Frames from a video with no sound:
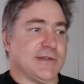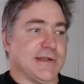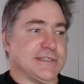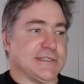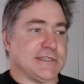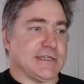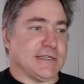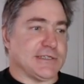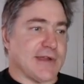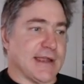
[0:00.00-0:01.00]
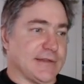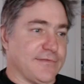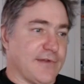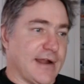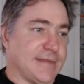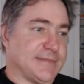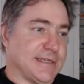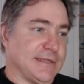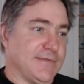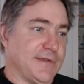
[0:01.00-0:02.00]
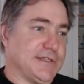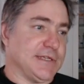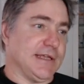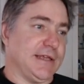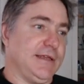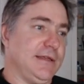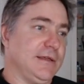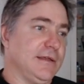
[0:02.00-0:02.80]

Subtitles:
So I just extract the frames individually